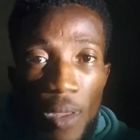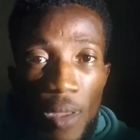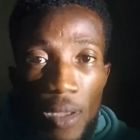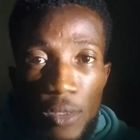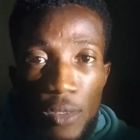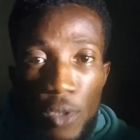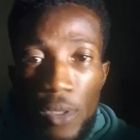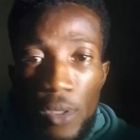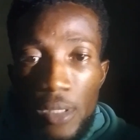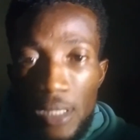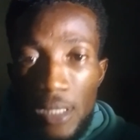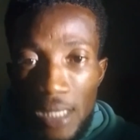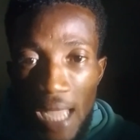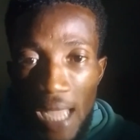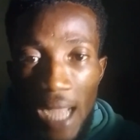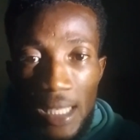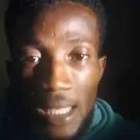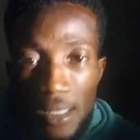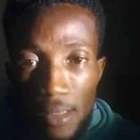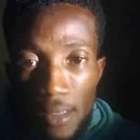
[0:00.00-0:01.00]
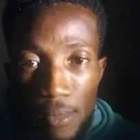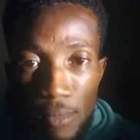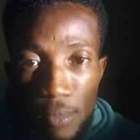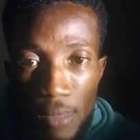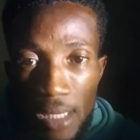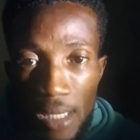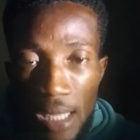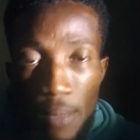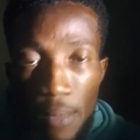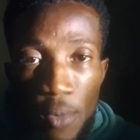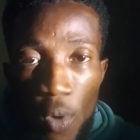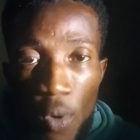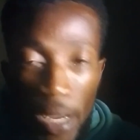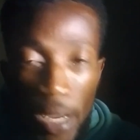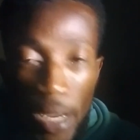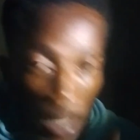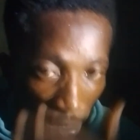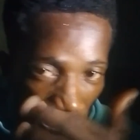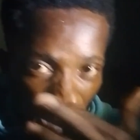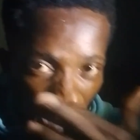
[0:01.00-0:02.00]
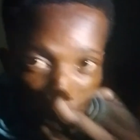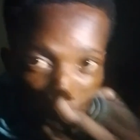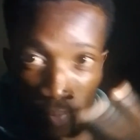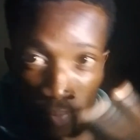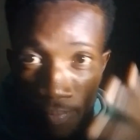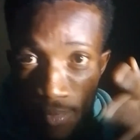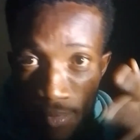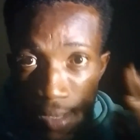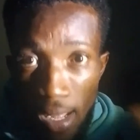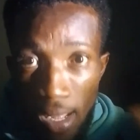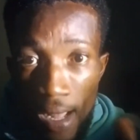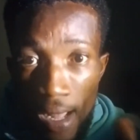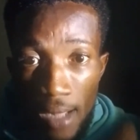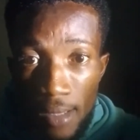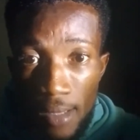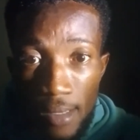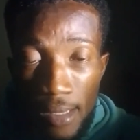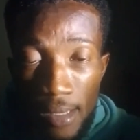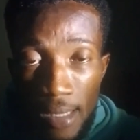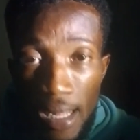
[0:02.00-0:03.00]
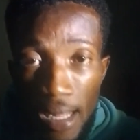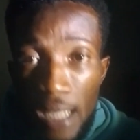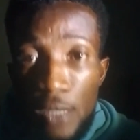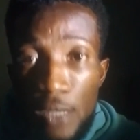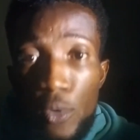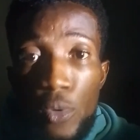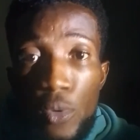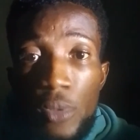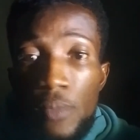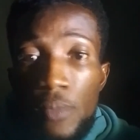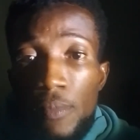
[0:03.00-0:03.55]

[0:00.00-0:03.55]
Just start. Keep going. Get good.